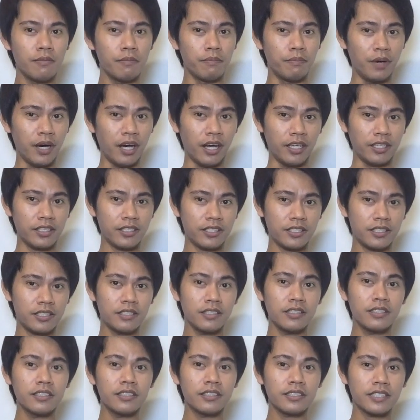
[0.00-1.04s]
But,
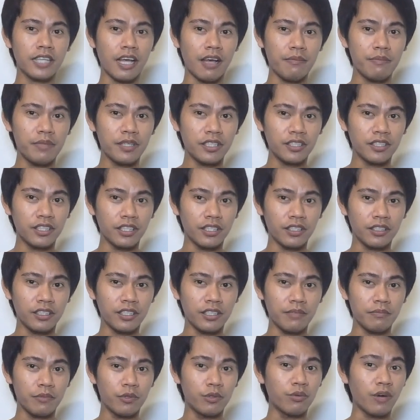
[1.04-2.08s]
sabi ni
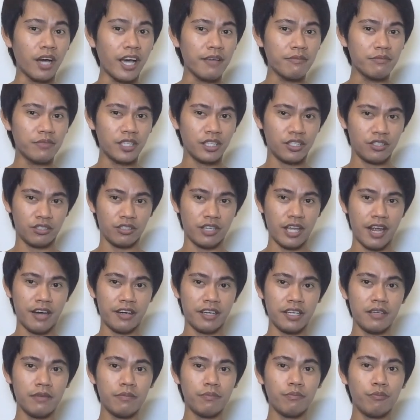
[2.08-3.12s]
Merriam
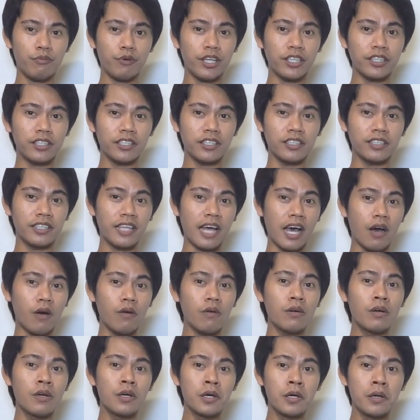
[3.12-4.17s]
Dictionary, pwede rin
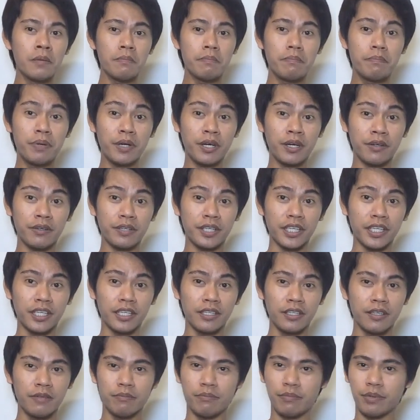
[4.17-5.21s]
daw, bury.
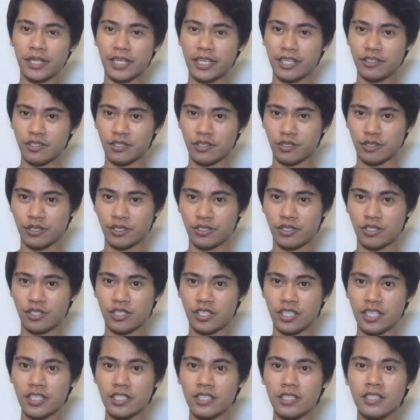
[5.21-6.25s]
But I searched
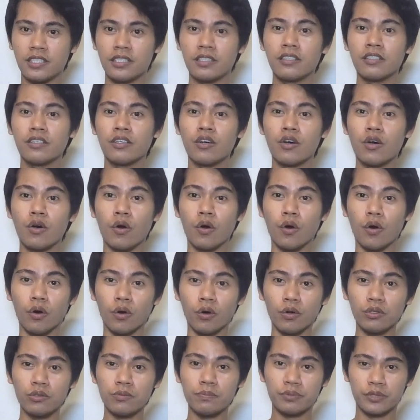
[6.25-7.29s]
it,
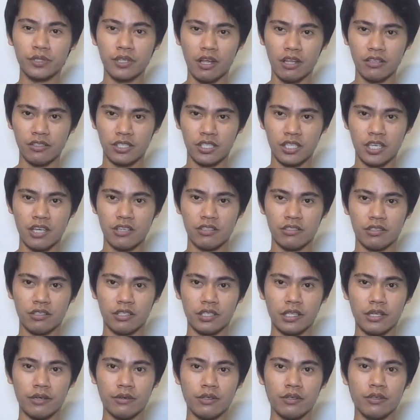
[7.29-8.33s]
old pronunciation na
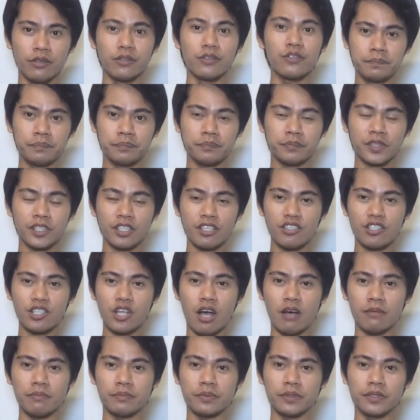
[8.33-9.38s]
daw yun.
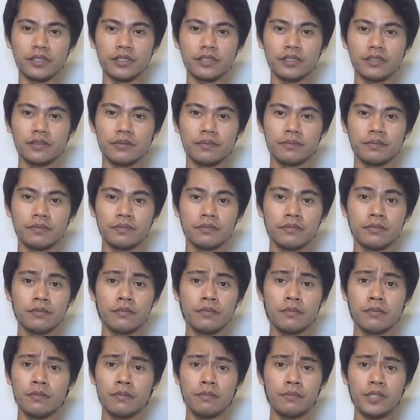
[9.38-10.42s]
Example,
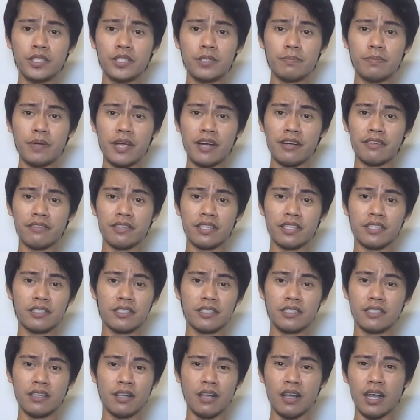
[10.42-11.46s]
please bury
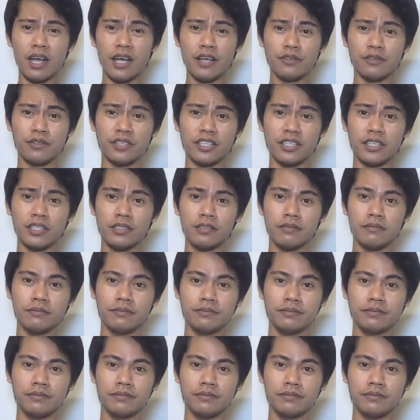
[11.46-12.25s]
this, I don't need it.